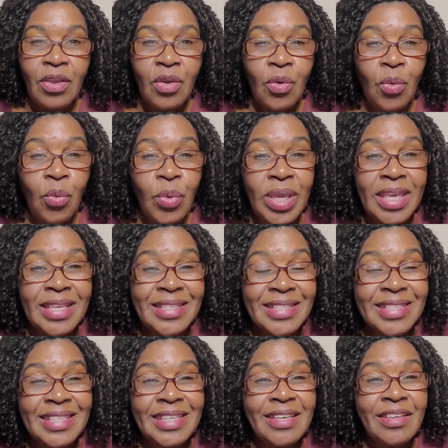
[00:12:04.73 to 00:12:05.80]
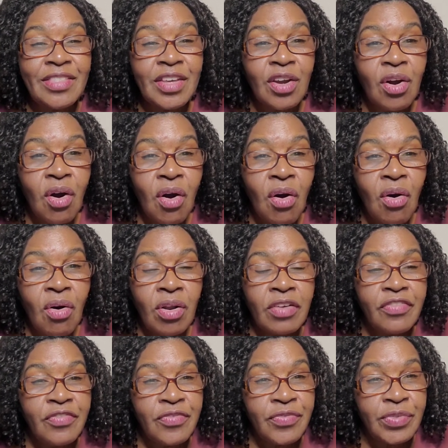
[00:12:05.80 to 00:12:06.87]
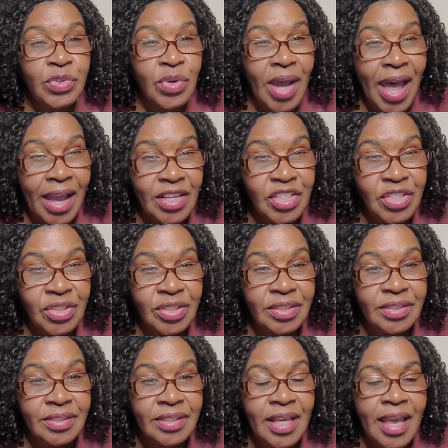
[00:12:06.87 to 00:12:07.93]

We see the call to action